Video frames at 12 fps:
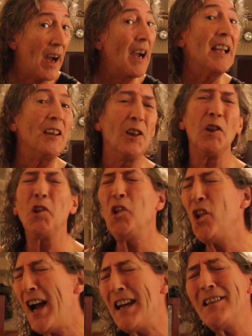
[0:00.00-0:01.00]
I
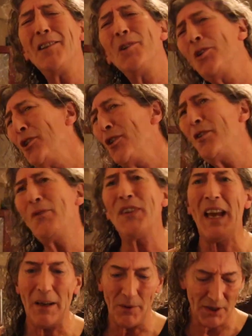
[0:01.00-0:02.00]
love
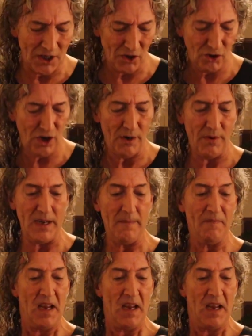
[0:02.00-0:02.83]
the Heritage Cherry.